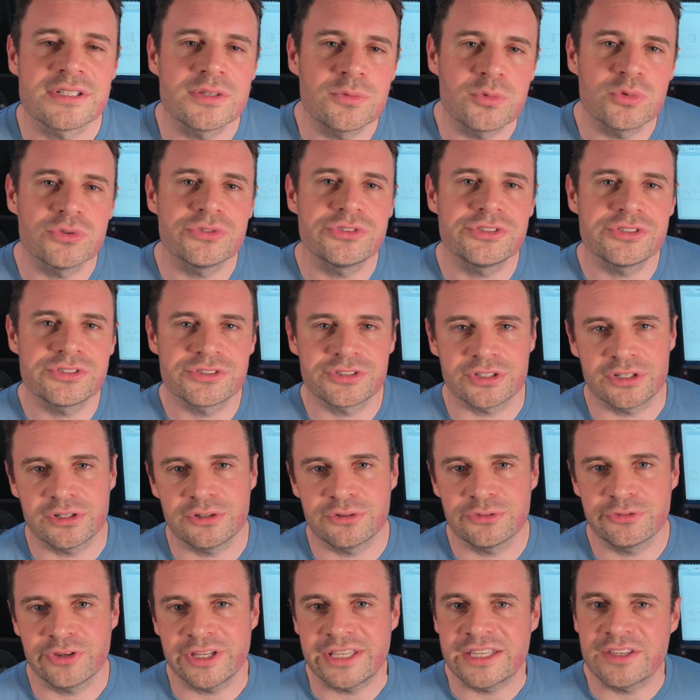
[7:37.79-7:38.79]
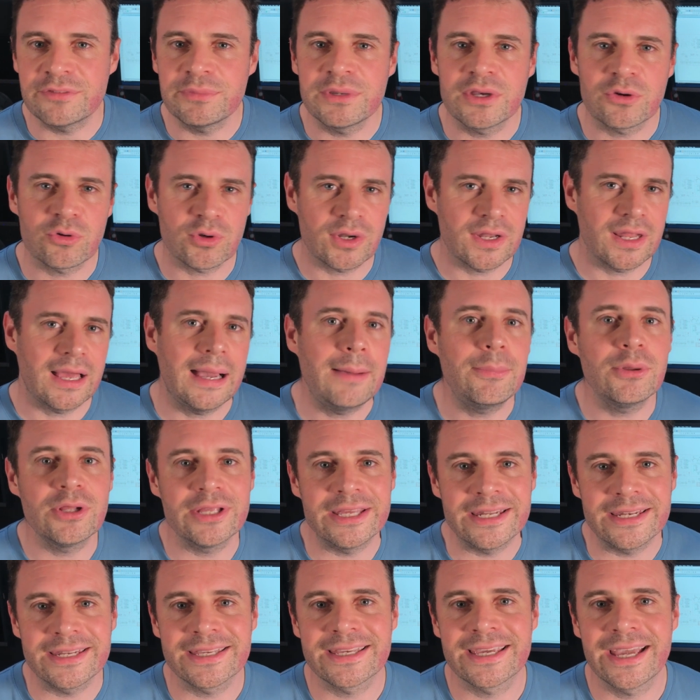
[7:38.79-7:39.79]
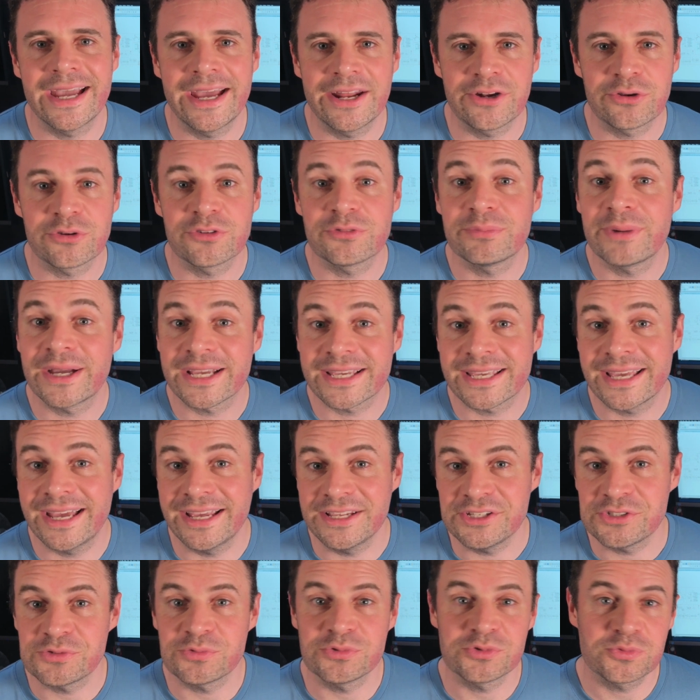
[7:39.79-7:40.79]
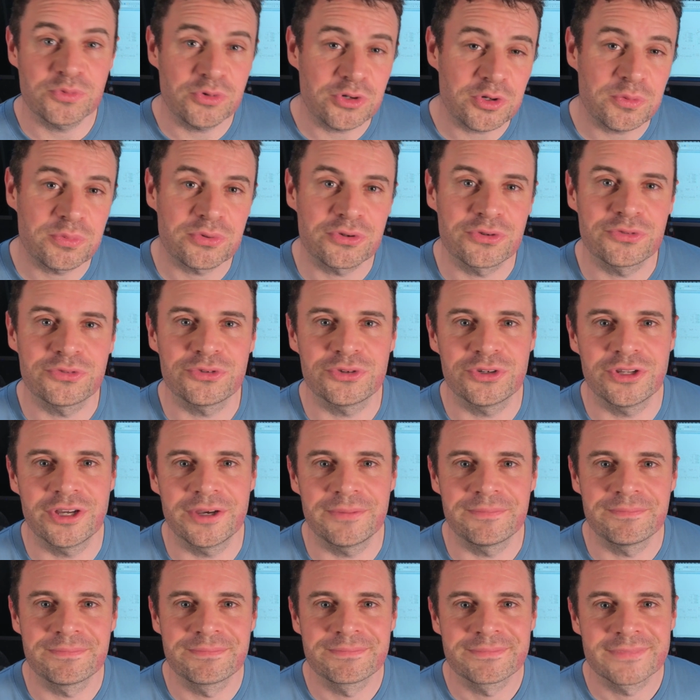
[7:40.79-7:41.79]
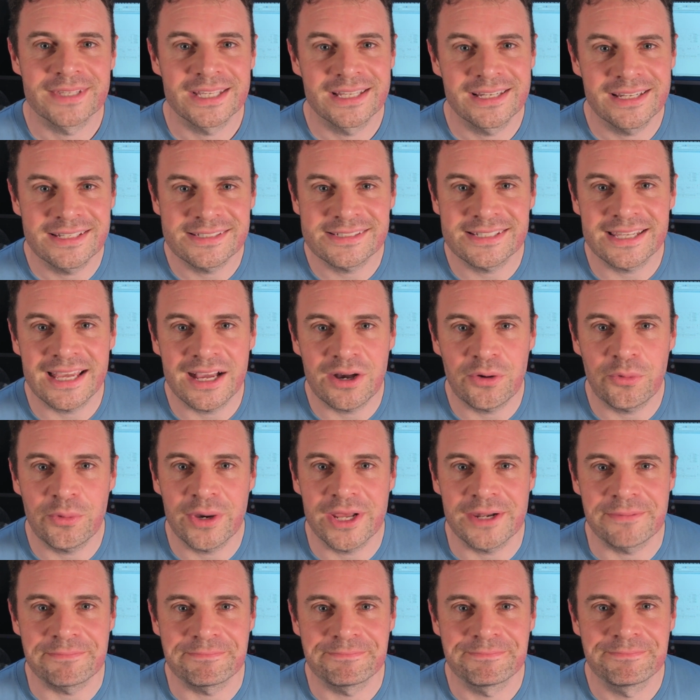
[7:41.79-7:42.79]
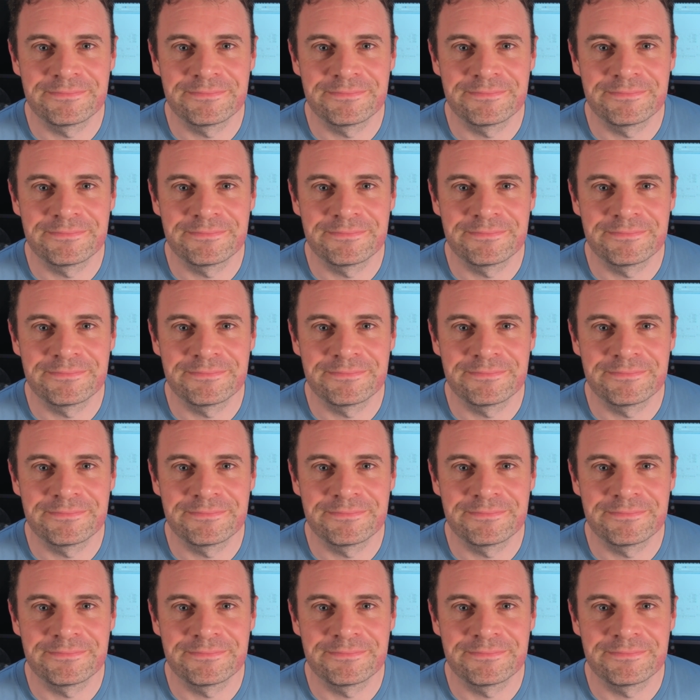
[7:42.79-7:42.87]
it will dissolve and give me a reliable indicator if my case was waterproof or not. Let's see how it went.